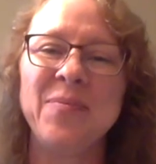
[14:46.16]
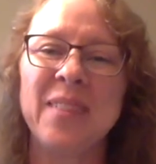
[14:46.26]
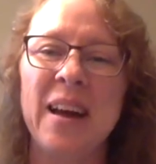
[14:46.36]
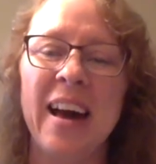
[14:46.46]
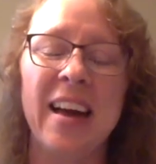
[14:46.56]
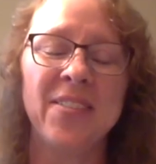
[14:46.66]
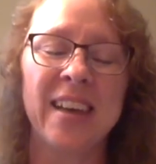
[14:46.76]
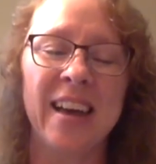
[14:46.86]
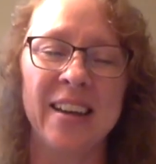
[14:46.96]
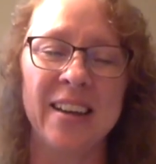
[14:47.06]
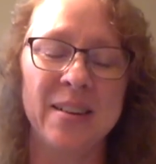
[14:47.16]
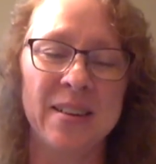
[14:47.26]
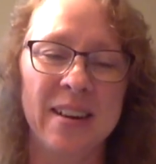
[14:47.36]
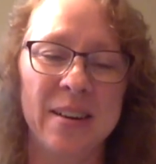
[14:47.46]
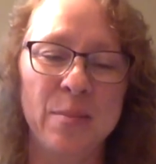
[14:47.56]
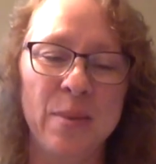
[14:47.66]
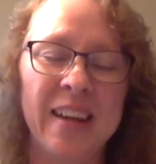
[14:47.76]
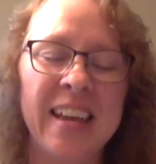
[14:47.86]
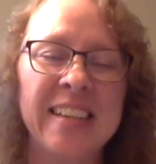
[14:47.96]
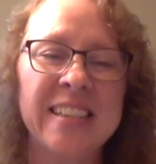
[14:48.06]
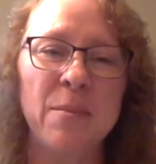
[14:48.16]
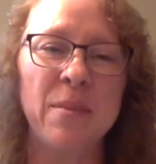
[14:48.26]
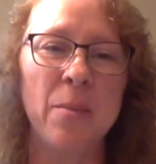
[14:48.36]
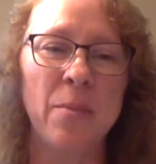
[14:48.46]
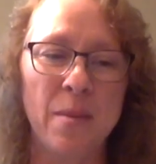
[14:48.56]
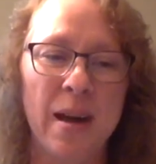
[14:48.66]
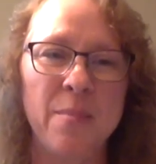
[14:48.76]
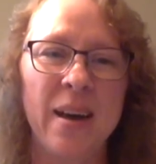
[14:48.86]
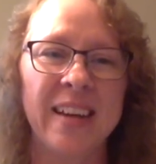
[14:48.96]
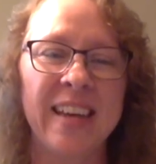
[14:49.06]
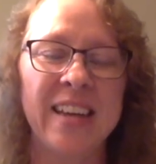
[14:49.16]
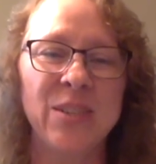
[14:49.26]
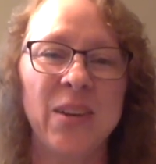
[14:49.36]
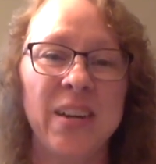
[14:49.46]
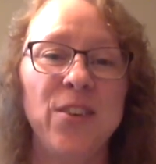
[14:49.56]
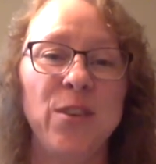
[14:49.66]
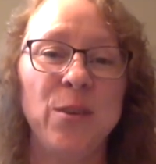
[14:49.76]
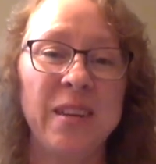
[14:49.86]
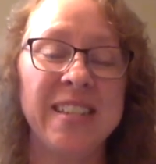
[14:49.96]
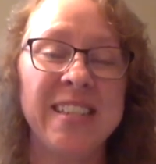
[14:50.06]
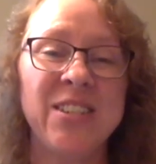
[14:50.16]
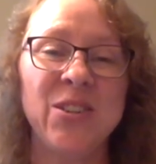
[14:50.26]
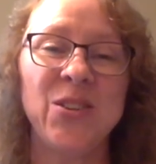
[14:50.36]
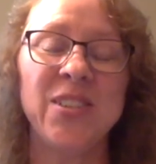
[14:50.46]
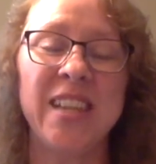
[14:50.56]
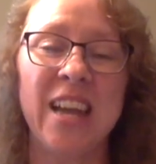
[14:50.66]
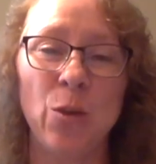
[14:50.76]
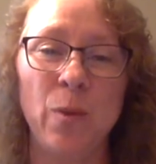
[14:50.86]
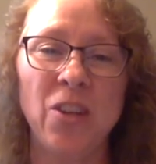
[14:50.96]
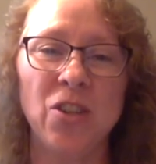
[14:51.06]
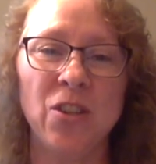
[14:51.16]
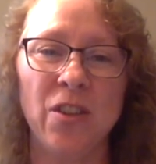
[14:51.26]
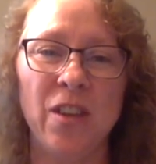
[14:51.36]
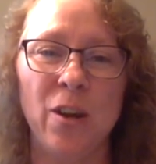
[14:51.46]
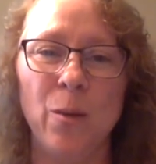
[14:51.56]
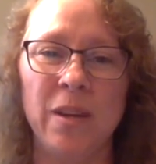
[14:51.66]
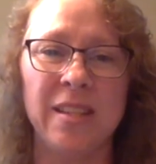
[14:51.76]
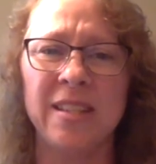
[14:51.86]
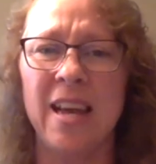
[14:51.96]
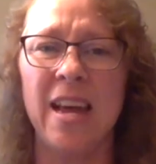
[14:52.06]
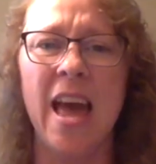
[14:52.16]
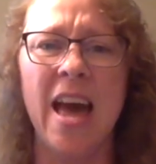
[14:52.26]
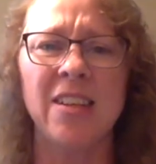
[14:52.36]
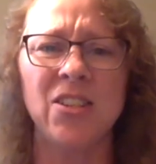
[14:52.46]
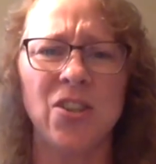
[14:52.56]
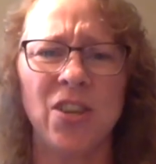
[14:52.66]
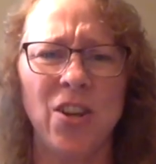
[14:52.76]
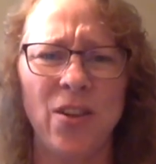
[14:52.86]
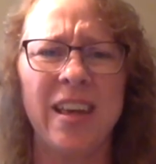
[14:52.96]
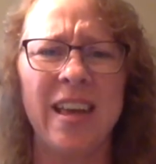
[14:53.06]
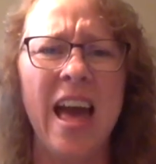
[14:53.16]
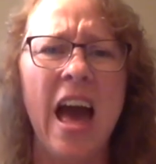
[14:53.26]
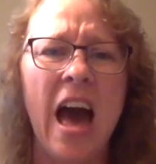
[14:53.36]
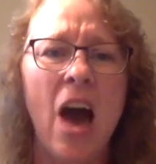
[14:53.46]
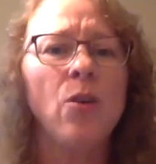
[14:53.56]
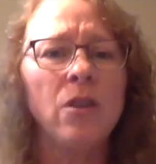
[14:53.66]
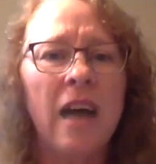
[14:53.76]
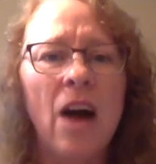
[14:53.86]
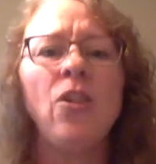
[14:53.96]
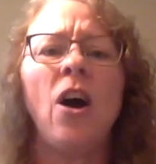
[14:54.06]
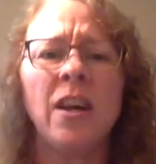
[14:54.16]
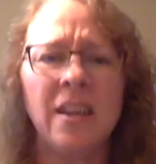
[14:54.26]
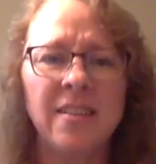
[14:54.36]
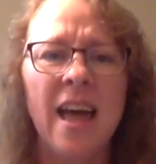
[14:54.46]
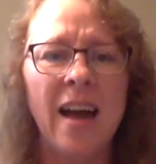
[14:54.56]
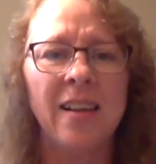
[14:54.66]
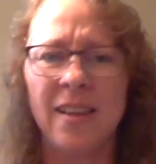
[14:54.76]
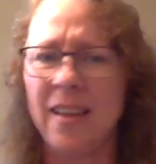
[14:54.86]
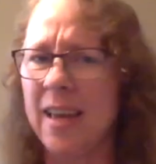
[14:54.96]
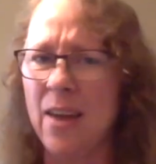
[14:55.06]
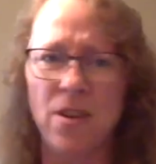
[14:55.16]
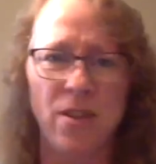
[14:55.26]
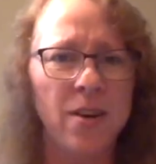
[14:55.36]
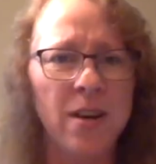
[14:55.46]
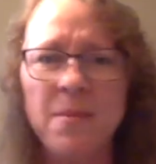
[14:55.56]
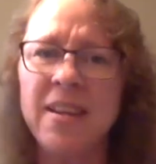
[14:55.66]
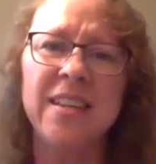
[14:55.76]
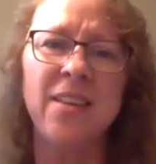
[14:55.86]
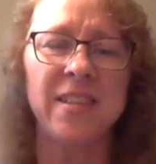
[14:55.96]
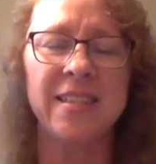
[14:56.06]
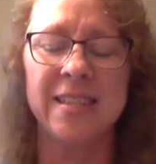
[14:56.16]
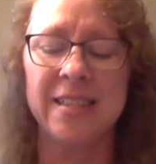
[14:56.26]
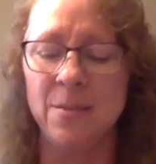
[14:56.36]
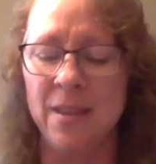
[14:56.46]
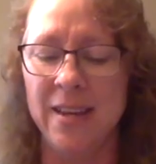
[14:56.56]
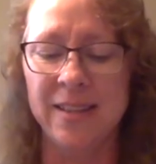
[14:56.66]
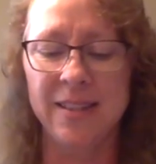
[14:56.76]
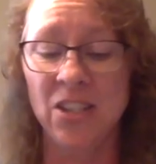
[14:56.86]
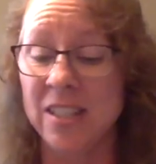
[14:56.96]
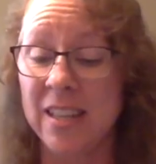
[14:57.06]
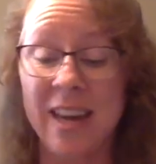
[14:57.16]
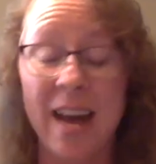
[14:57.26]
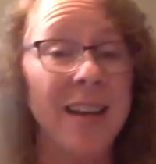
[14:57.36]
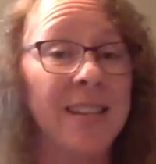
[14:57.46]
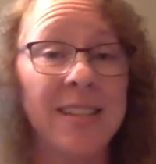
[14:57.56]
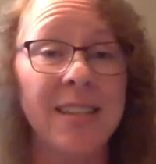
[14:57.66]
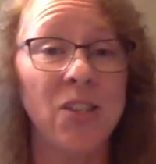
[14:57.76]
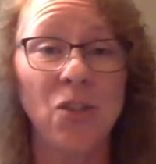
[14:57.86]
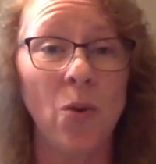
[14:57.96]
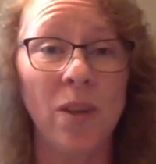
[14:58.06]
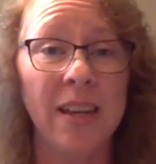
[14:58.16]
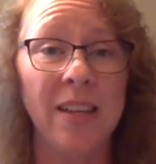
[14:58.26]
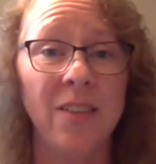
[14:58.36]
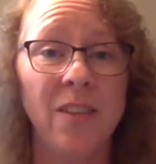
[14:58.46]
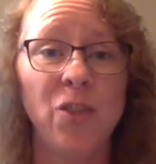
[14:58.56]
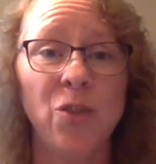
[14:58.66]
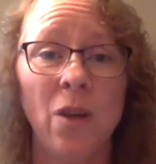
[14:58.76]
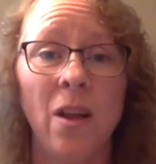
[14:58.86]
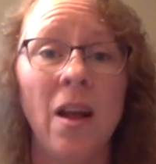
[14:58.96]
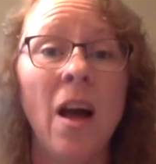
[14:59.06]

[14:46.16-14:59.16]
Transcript: I've got a podcast coming up on my podcast where I interviewed my sister, who's an occupational therapist, and I asked her, like, how long exactly? Like every 30 minutes, every 60 minutes? And she's like, honestly, it's totally individual.